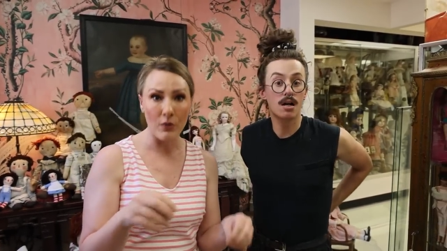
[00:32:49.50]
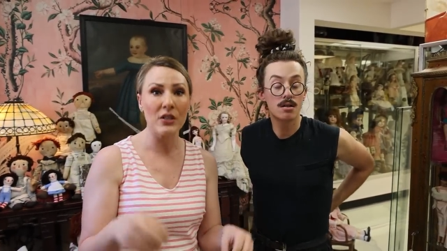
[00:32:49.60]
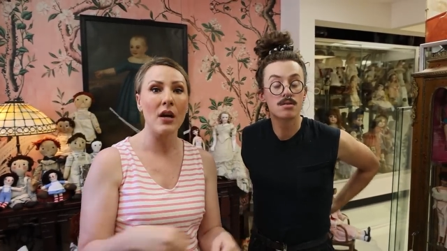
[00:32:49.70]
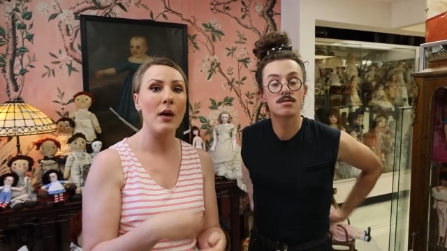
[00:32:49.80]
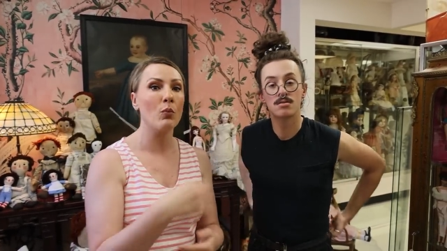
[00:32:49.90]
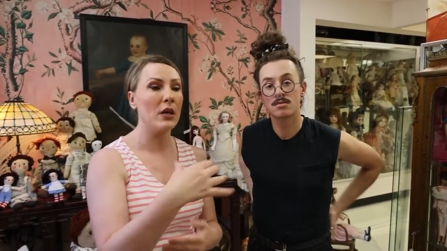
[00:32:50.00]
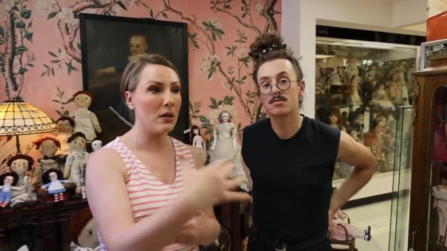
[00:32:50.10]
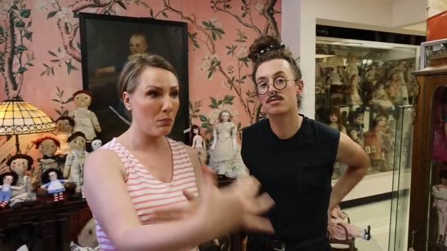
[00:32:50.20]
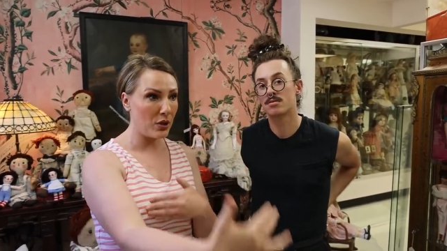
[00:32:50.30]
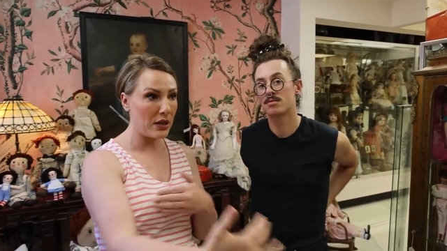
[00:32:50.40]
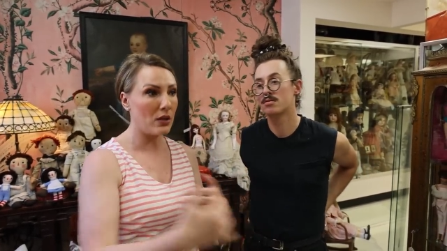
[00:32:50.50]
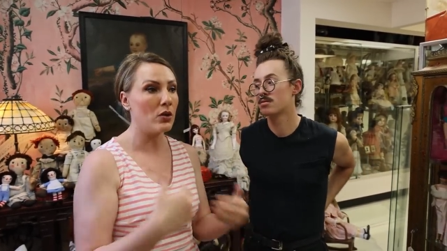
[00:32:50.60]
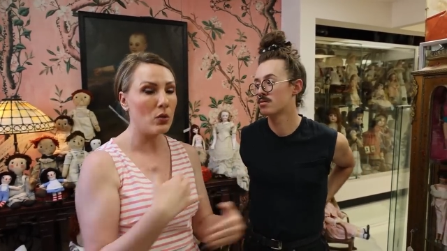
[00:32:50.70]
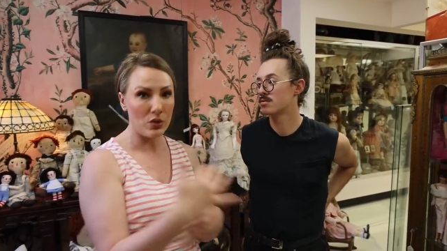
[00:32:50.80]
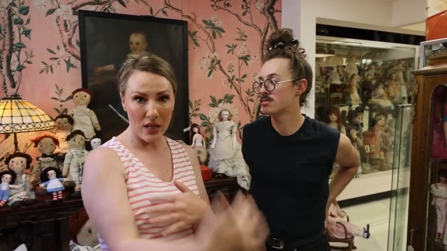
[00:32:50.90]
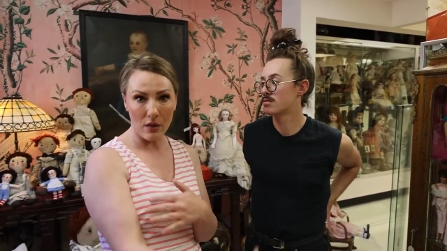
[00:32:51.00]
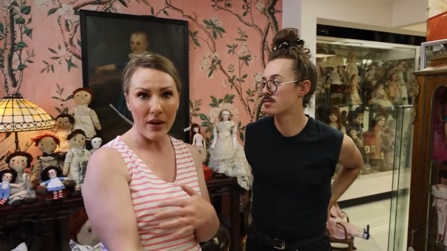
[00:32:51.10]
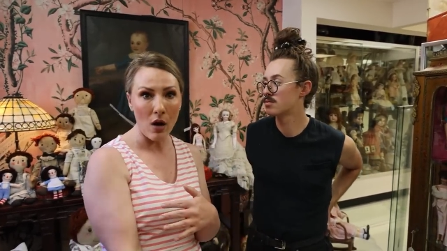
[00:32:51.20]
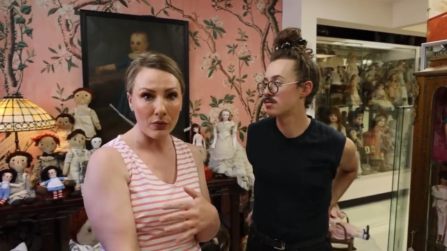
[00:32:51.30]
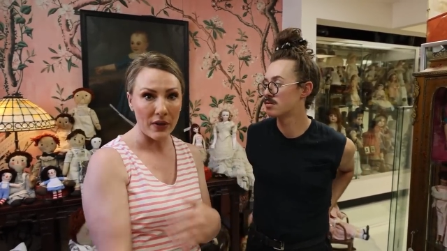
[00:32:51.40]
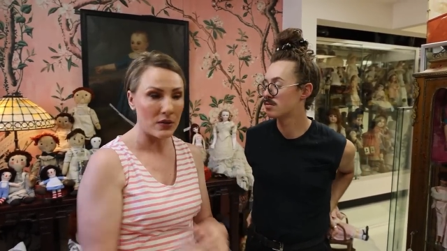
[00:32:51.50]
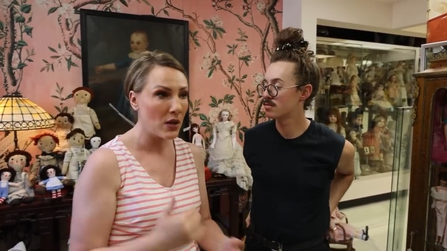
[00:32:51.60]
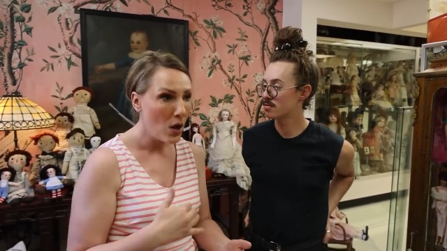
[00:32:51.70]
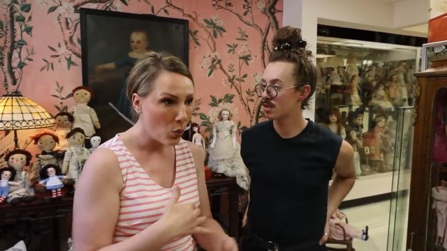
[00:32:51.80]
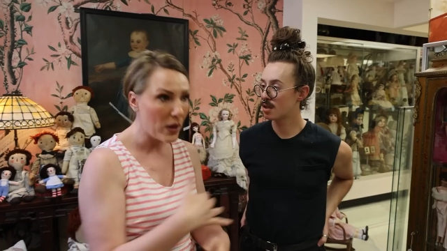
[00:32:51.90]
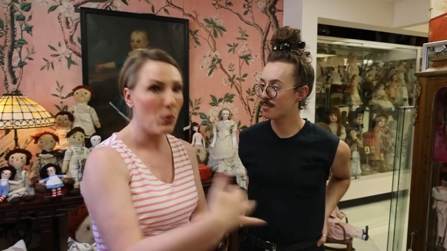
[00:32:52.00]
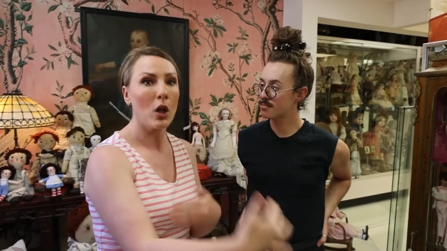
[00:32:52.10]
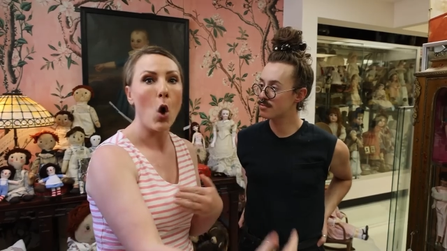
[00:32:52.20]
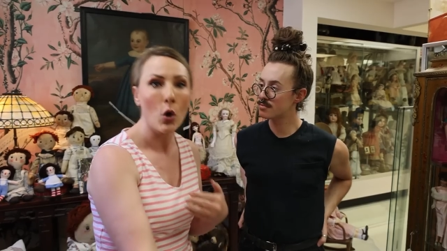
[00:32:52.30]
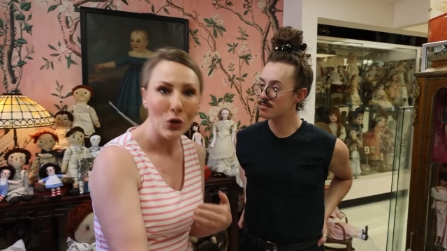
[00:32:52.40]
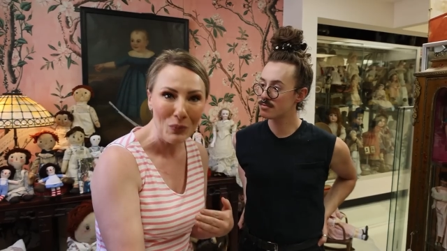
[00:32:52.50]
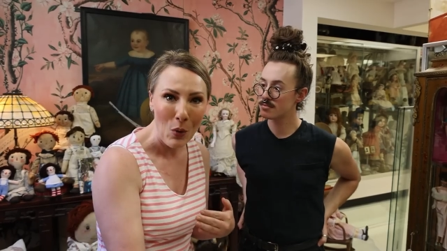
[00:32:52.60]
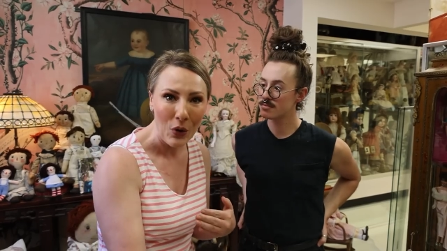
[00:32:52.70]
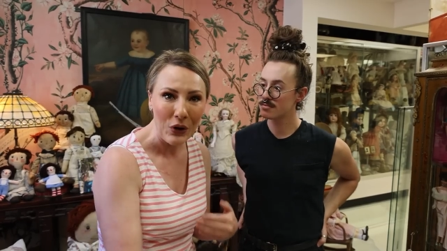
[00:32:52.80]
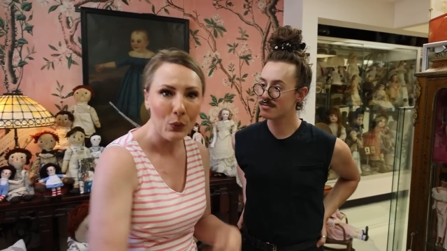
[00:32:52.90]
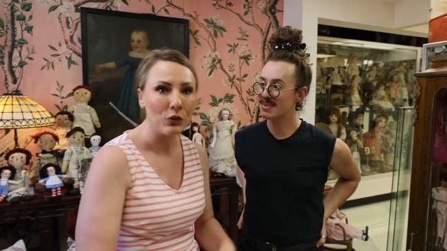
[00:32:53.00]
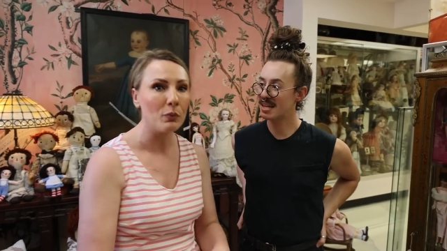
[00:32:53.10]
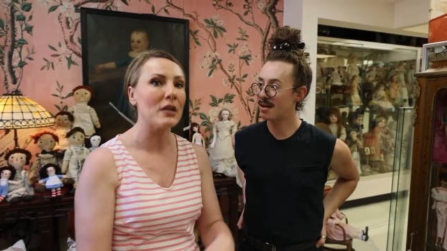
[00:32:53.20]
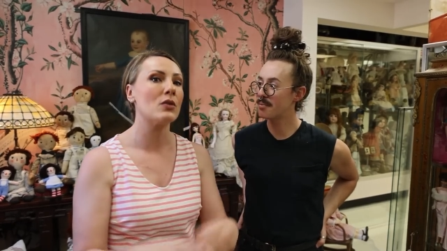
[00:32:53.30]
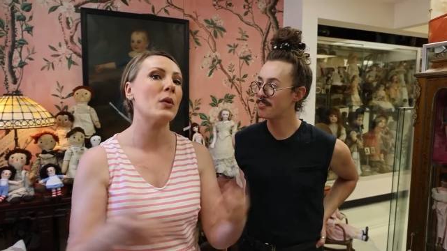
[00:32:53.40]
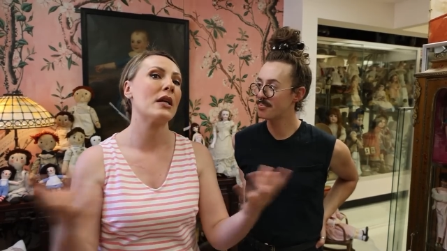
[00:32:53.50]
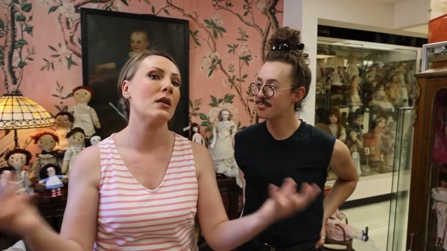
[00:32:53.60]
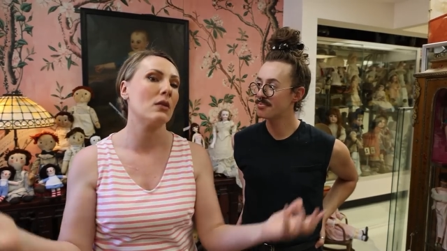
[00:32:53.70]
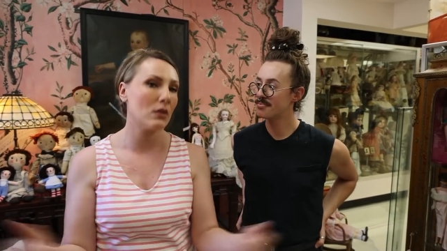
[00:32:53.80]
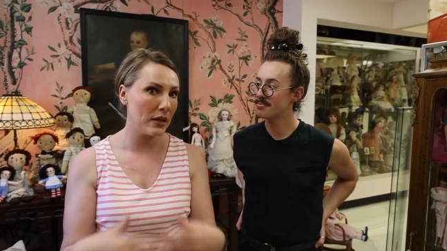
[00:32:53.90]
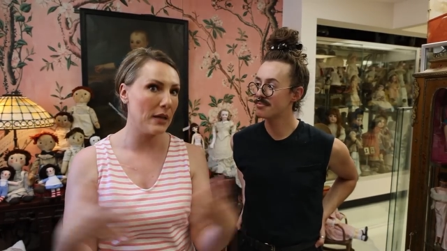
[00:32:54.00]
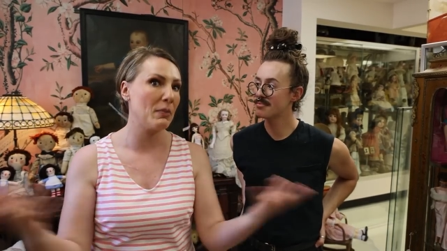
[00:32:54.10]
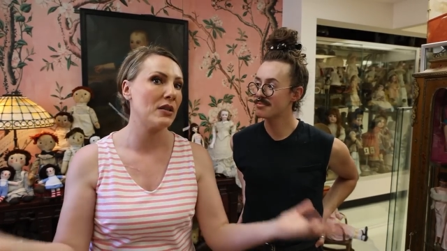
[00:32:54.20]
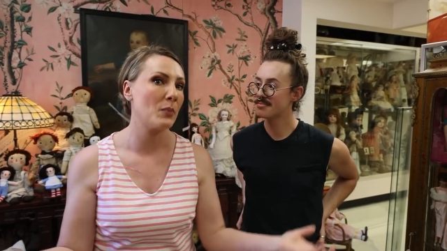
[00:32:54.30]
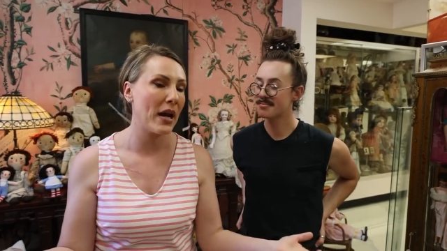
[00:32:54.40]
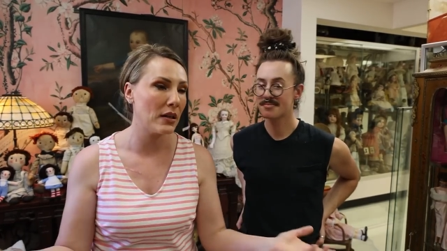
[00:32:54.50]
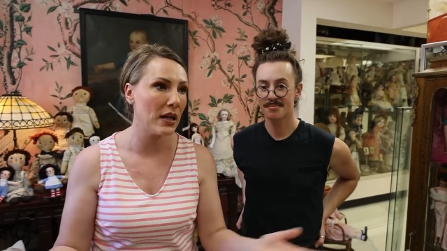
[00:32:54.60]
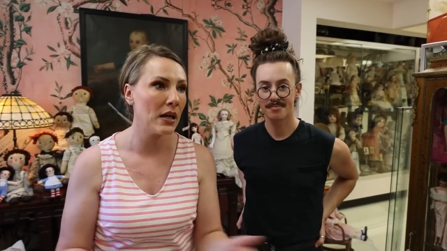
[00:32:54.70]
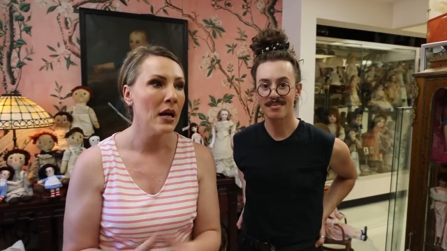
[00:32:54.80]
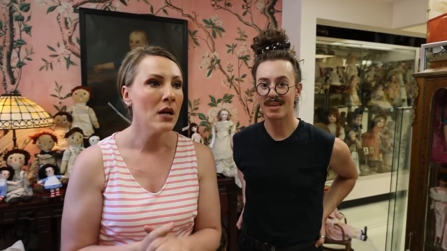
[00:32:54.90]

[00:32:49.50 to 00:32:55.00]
Speaker 1: yeah. every time we put in a new set of outfits, we will order more, which yeah. means we can keep expanding.